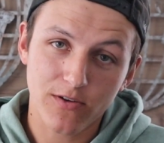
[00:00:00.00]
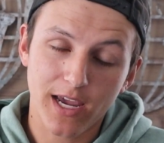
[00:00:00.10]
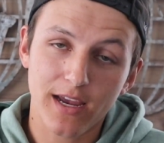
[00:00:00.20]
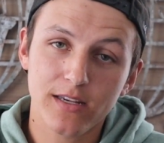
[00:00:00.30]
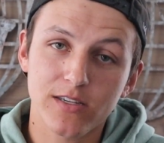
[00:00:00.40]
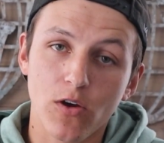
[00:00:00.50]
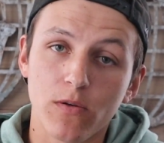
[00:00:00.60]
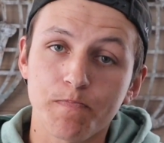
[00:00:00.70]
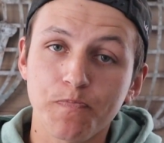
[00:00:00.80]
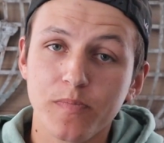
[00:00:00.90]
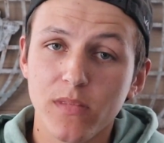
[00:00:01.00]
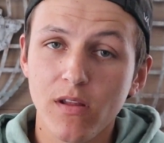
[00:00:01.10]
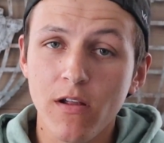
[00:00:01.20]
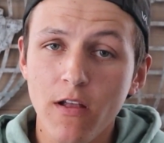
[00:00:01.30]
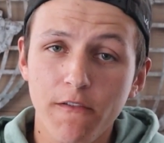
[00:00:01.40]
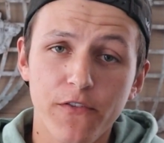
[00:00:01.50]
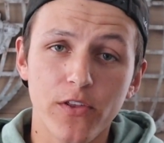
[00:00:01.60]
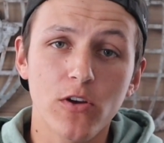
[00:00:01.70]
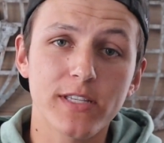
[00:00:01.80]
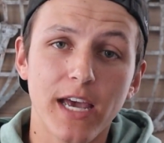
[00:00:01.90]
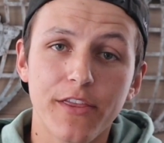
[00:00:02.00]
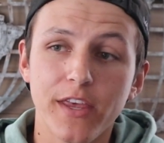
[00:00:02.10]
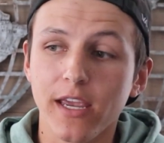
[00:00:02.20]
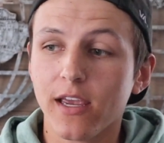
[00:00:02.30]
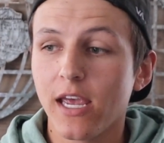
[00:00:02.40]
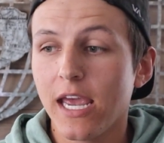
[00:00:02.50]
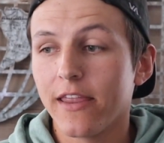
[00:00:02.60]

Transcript: Okay, so for those that think